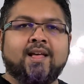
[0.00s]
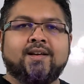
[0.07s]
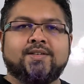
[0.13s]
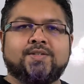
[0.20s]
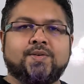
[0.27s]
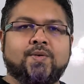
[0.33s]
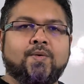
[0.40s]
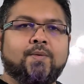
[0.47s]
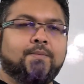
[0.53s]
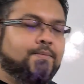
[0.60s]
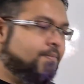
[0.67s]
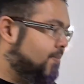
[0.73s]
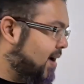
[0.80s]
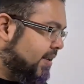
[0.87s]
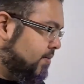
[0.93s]
So,
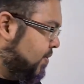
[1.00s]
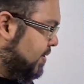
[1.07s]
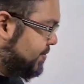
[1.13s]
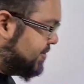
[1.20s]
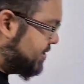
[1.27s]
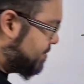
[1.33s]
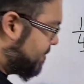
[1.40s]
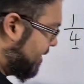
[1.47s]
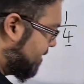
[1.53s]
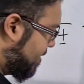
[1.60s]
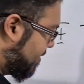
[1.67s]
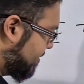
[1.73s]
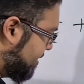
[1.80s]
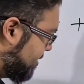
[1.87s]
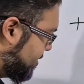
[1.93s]
and well, we just bring
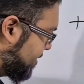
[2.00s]
down the